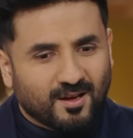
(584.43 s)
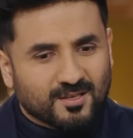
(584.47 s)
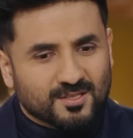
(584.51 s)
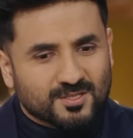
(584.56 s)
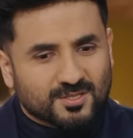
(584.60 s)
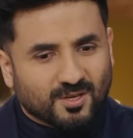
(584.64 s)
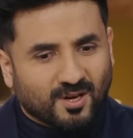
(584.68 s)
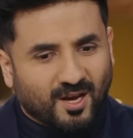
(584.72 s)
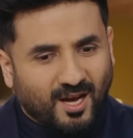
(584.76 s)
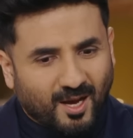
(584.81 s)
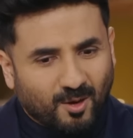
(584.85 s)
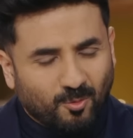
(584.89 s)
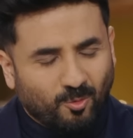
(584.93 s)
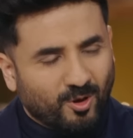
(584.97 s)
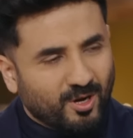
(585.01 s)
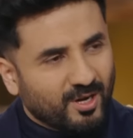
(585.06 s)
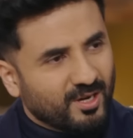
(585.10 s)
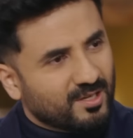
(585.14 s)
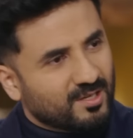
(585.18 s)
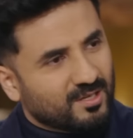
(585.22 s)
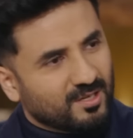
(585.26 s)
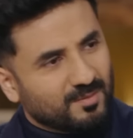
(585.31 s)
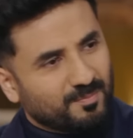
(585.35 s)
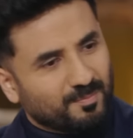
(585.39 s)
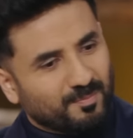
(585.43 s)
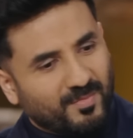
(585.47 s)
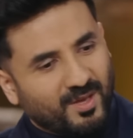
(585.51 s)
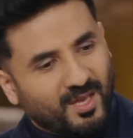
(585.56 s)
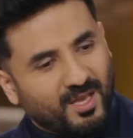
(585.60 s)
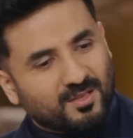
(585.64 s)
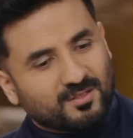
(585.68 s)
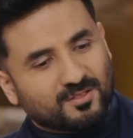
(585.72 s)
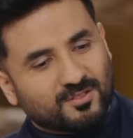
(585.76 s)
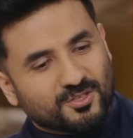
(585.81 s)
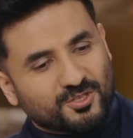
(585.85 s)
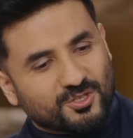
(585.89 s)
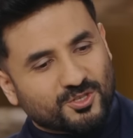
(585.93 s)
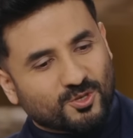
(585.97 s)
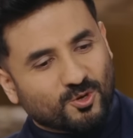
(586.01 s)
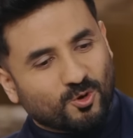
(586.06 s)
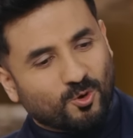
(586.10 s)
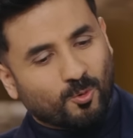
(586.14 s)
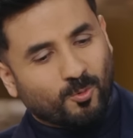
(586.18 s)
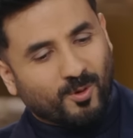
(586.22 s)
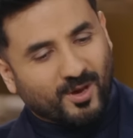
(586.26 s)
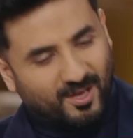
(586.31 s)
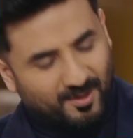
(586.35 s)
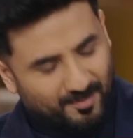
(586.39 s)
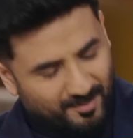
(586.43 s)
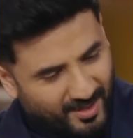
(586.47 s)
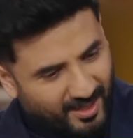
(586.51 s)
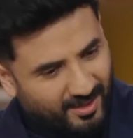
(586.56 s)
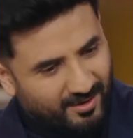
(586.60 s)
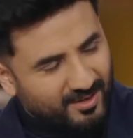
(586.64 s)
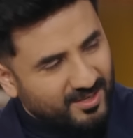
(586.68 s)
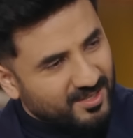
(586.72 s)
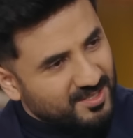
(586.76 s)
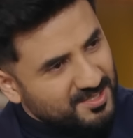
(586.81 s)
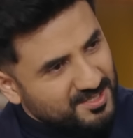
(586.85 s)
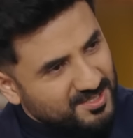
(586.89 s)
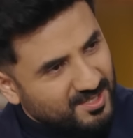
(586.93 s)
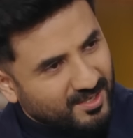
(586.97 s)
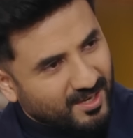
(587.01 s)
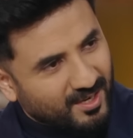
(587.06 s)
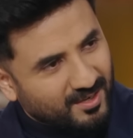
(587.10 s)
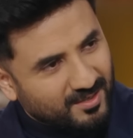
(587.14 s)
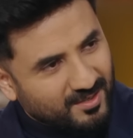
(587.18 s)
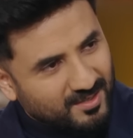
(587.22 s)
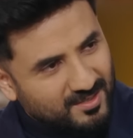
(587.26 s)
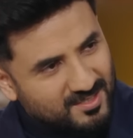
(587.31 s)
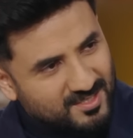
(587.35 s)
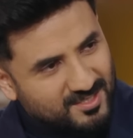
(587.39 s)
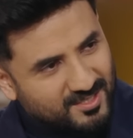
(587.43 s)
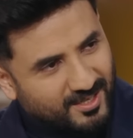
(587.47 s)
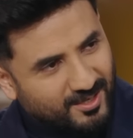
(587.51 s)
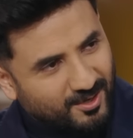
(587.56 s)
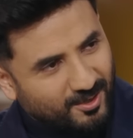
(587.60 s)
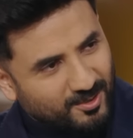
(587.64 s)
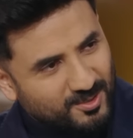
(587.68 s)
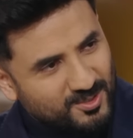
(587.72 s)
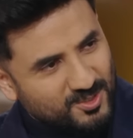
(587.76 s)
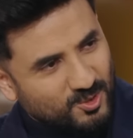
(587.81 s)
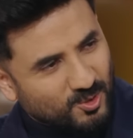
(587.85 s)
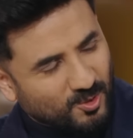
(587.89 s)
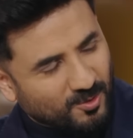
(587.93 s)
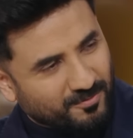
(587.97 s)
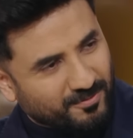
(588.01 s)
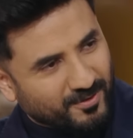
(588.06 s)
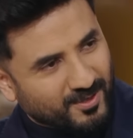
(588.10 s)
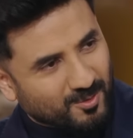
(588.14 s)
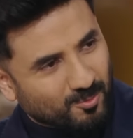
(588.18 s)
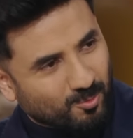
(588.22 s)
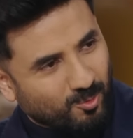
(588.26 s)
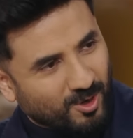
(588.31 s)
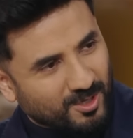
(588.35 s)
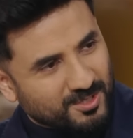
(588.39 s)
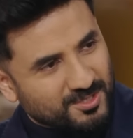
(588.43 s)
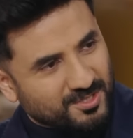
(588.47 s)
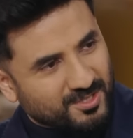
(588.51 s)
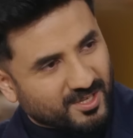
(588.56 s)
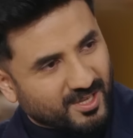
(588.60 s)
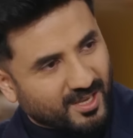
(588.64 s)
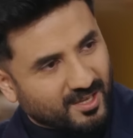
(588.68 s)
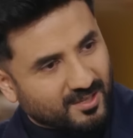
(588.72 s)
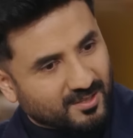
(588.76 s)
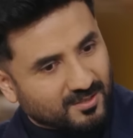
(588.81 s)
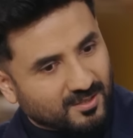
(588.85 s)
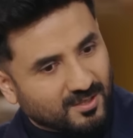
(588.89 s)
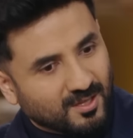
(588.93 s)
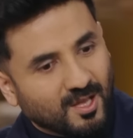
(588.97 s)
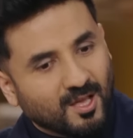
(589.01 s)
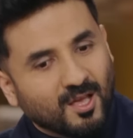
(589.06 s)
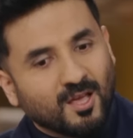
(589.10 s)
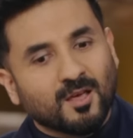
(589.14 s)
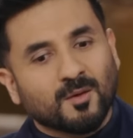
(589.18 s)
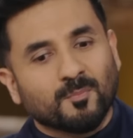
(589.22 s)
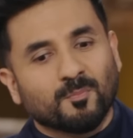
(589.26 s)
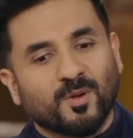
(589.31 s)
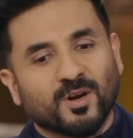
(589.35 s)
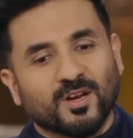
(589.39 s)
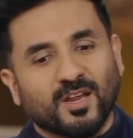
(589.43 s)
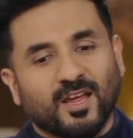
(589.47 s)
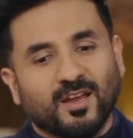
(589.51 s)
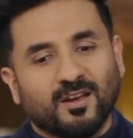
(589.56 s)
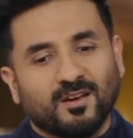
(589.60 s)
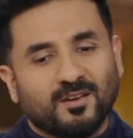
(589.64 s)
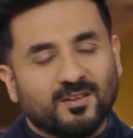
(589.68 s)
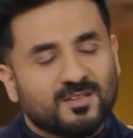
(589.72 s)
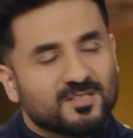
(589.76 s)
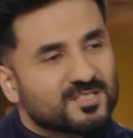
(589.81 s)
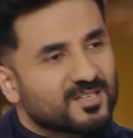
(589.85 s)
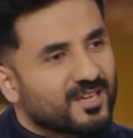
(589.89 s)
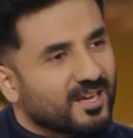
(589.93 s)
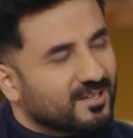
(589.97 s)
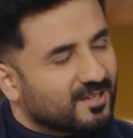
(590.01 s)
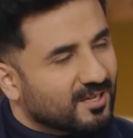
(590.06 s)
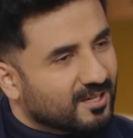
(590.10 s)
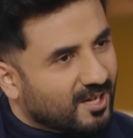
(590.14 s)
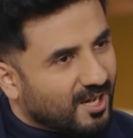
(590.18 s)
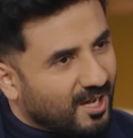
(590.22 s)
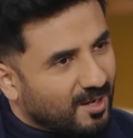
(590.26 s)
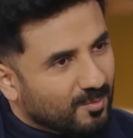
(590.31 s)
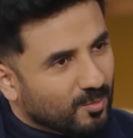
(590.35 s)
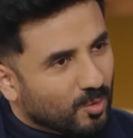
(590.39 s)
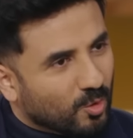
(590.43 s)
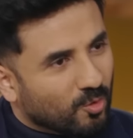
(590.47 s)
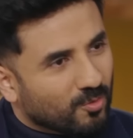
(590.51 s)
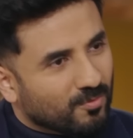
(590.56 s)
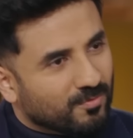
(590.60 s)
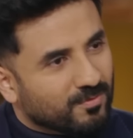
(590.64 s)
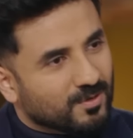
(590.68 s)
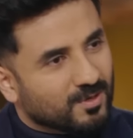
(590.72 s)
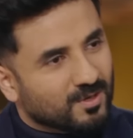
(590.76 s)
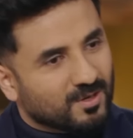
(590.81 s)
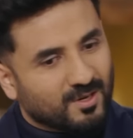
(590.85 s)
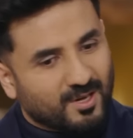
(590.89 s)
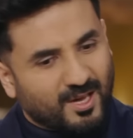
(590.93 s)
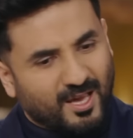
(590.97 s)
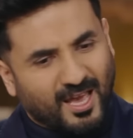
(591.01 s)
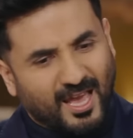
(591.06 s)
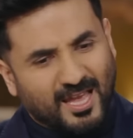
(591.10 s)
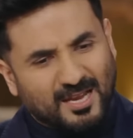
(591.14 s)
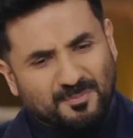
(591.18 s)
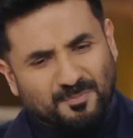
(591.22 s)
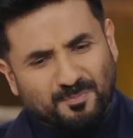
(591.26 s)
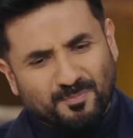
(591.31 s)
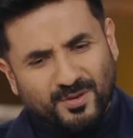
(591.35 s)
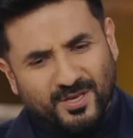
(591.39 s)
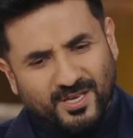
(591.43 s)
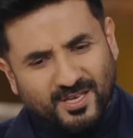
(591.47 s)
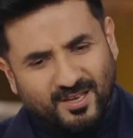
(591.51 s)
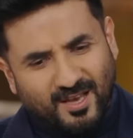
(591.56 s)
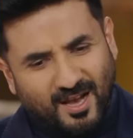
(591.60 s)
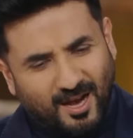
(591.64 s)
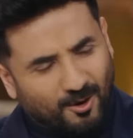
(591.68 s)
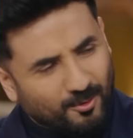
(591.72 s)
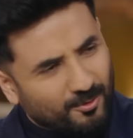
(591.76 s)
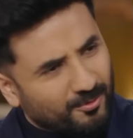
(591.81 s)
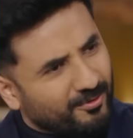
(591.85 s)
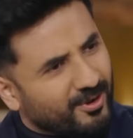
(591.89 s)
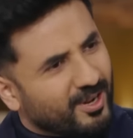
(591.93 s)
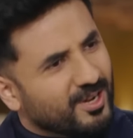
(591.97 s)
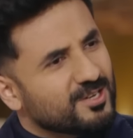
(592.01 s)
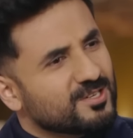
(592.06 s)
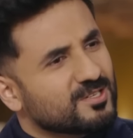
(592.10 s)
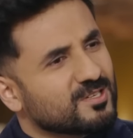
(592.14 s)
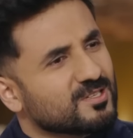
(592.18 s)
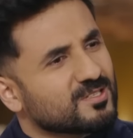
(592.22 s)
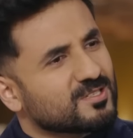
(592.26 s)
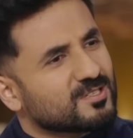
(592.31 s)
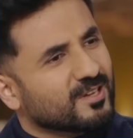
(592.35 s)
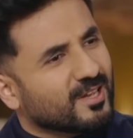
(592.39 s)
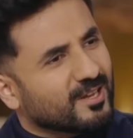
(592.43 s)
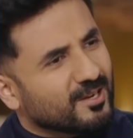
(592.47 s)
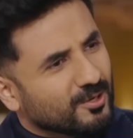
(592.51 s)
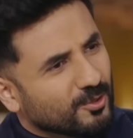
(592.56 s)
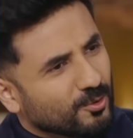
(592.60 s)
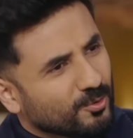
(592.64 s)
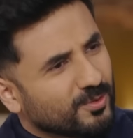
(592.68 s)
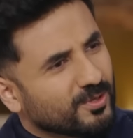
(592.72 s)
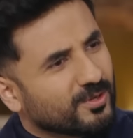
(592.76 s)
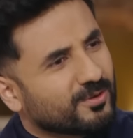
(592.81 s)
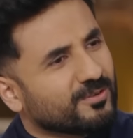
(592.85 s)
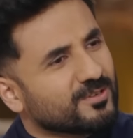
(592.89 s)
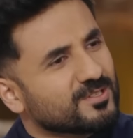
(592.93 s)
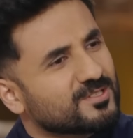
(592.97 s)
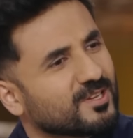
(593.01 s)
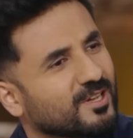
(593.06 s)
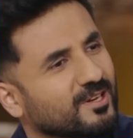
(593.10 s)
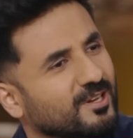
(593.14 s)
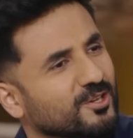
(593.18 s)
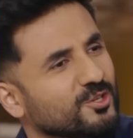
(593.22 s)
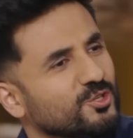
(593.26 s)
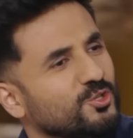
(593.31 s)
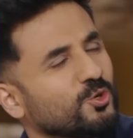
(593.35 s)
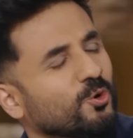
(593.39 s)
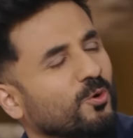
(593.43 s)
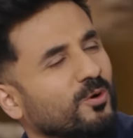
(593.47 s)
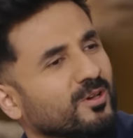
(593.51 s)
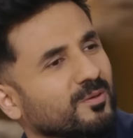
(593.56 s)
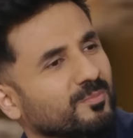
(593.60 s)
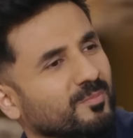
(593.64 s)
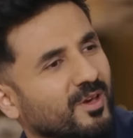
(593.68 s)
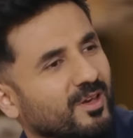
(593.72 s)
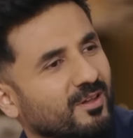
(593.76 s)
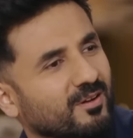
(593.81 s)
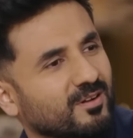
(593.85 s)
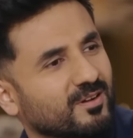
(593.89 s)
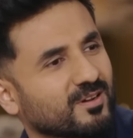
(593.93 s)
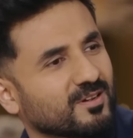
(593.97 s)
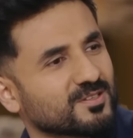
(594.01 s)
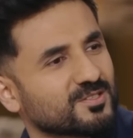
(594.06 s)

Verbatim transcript: So I wanted to make the show where Americans and Indians sit on a sofa and watch together, but Indians get to come over and be outrageous and ludicrous and enjoy America.